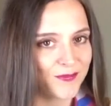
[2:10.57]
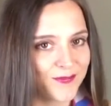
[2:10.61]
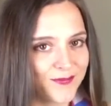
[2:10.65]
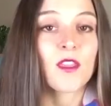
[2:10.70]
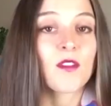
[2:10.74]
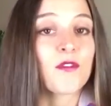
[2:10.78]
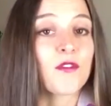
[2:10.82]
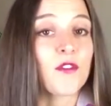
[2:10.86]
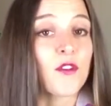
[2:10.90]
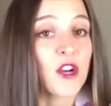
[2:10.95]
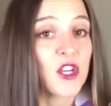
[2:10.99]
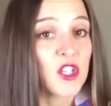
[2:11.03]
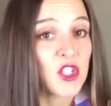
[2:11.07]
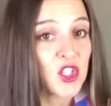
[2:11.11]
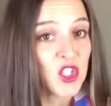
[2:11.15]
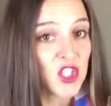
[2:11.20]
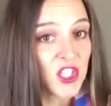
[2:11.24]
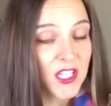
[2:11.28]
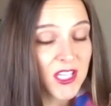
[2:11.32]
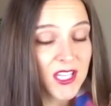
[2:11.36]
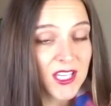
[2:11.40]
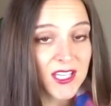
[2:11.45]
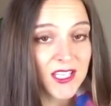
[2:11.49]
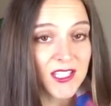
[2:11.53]
The
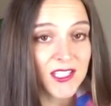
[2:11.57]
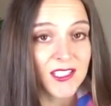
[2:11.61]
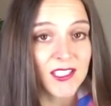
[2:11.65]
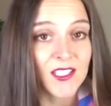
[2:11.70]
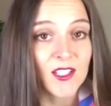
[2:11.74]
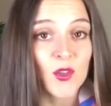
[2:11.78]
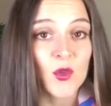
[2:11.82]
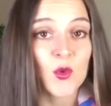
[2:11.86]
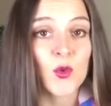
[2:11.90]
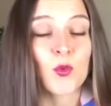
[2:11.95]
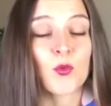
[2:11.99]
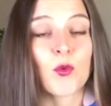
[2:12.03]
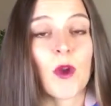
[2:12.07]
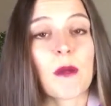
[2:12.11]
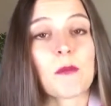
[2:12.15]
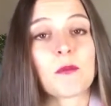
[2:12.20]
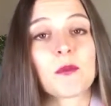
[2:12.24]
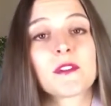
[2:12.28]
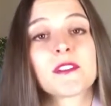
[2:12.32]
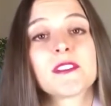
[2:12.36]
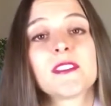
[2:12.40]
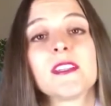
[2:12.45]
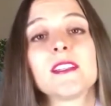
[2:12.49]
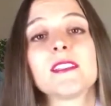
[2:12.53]
French king who
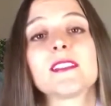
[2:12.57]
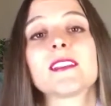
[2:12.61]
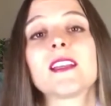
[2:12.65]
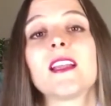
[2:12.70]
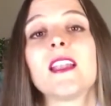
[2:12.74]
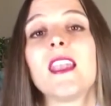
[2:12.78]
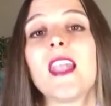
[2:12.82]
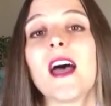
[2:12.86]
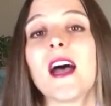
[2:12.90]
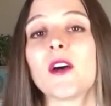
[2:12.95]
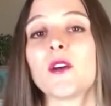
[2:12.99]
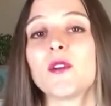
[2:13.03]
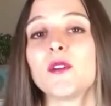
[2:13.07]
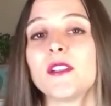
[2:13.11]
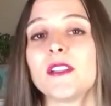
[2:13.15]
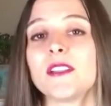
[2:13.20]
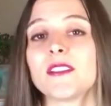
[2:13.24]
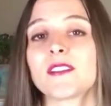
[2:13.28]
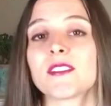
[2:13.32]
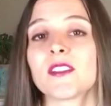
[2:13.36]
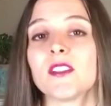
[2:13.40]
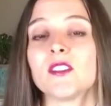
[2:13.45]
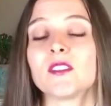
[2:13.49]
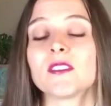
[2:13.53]
represents la
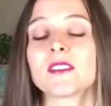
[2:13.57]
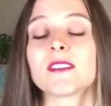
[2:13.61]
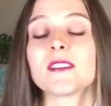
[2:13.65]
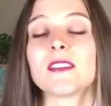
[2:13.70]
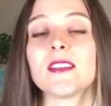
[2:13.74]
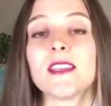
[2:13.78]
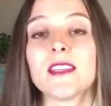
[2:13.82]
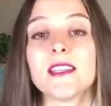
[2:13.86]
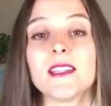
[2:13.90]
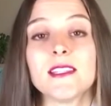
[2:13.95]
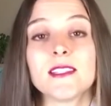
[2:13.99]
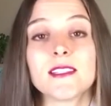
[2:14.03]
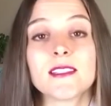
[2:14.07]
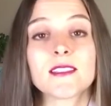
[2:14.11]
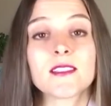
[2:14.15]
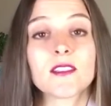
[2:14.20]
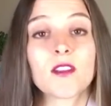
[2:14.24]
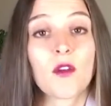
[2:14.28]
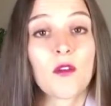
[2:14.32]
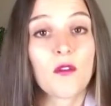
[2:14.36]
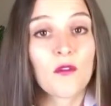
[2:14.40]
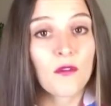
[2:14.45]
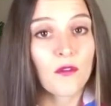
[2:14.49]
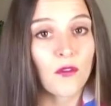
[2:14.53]
Renaissance is
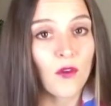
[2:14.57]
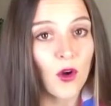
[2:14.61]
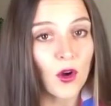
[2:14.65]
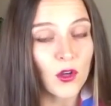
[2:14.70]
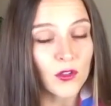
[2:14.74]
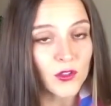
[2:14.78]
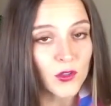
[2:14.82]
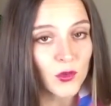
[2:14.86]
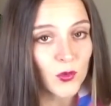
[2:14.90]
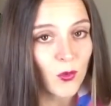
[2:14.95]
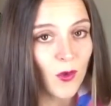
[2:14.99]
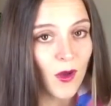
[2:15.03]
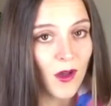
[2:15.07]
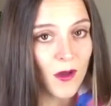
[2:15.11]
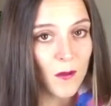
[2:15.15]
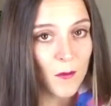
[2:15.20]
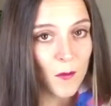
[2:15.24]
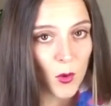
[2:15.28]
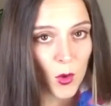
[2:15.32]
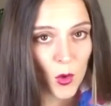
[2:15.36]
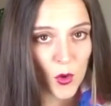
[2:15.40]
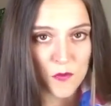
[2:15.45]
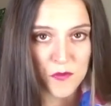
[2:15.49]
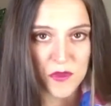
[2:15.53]
François
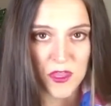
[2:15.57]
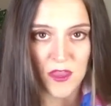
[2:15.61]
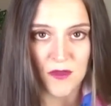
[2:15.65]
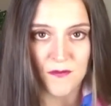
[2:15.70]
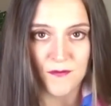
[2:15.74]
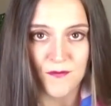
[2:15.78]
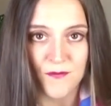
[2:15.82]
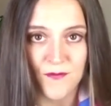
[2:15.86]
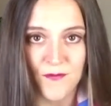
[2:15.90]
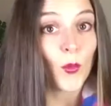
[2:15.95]
Ier.